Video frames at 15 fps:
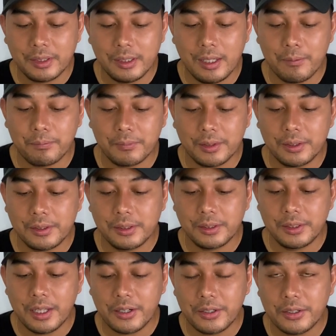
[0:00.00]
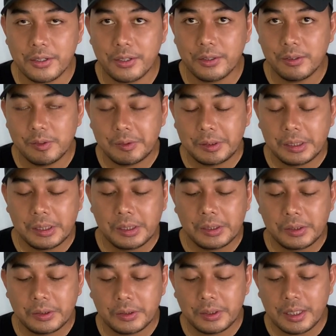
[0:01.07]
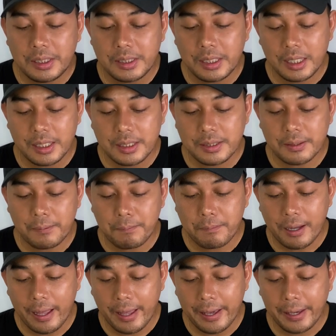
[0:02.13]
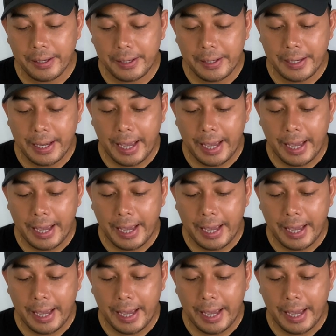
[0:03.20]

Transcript: Yep, so there you go. So this is my